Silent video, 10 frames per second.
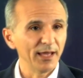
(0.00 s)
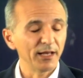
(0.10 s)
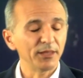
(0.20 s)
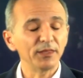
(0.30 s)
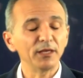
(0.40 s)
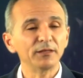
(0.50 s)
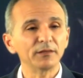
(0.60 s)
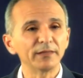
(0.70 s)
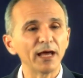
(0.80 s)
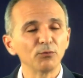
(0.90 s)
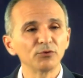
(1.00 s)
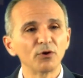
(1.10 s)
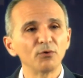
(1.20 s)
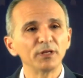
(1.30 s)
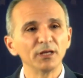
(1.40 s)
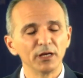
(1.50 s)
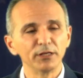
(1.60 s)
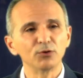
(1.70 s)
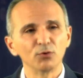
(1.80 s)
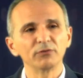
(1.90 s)
And I think that that was already
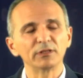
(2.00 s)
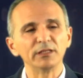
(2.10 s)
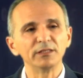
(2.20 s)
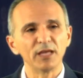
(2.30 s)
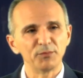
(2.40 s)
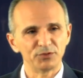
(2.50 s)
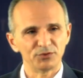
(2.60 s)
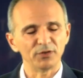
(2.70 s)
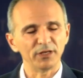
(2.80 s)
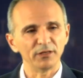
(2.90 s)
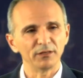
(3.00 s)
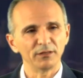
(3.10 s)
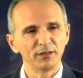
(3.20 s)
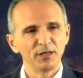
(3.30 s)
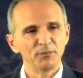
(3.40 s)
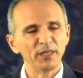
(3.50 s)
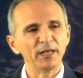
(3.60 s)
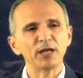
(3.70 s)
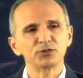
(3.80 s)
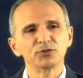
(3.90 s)
unequivocally demonstrated by the
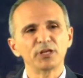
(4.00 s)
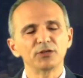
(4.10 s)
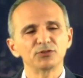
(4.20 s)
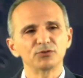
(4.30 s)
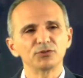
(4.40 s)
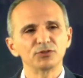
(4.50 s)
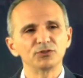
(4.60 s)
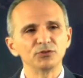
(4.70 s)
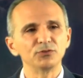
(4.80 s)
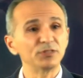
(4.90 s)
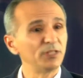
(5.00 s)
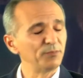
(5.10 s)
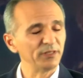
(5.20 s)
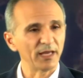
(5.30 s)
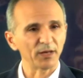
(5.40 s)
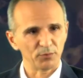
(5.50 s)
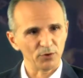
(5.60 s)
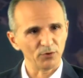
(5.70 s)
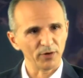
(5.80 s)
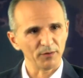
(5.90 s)
National Cancer Institute's CPTAC
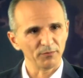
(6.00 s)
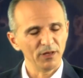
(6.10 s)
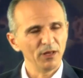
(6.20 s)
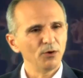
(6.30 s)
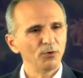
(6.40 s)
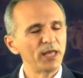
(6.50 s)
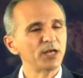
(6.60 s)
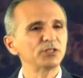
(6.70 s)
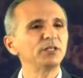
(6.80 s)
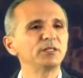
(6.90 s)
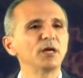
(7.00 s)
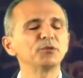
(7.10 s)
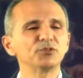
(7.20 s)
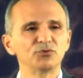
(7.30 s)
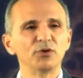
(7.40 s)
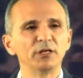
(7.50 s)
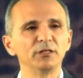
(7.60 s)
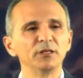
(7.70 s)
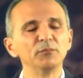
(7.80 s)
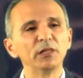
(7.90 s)
program, where they actually
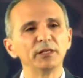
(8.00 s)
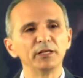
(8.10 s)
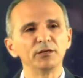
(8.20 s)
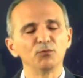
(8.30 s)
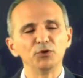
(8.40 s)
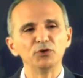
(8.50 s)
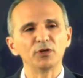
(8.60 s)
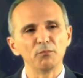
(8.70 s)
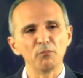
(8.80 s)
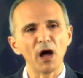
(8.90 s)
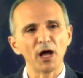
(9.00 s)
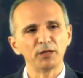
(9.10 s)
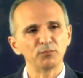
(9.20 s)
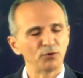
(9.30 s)
demonstrated the ability, when you combine